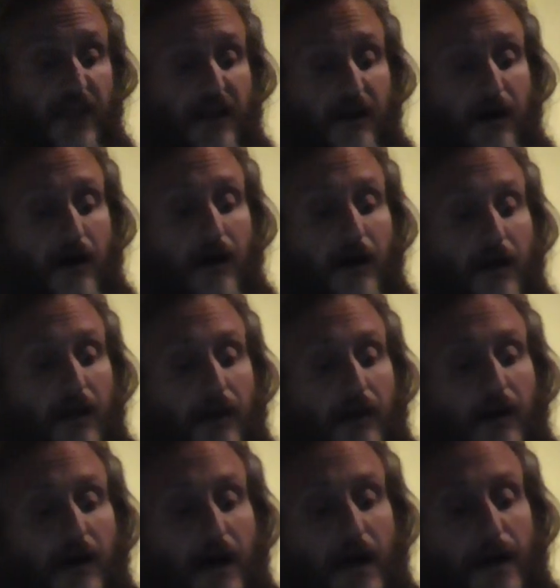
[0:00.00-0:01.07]
that
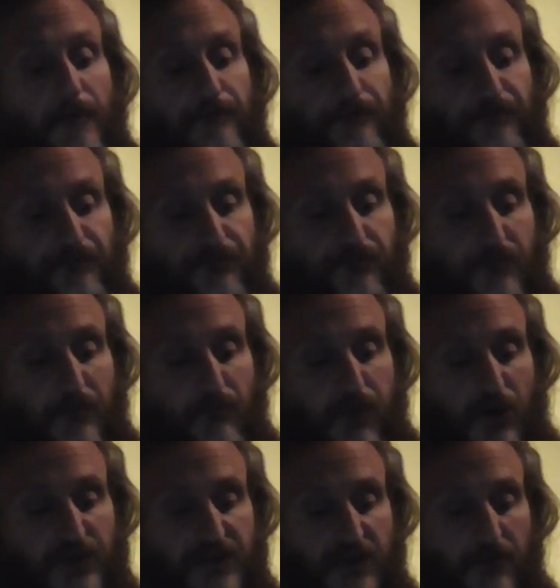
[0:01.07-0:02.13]
all
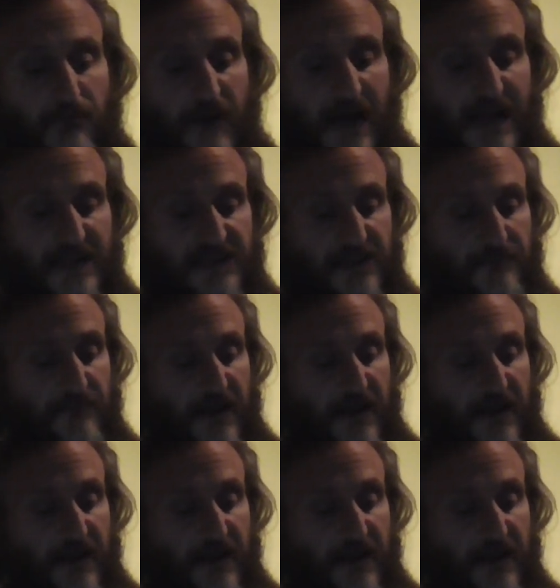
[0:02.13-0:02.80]
personal minds and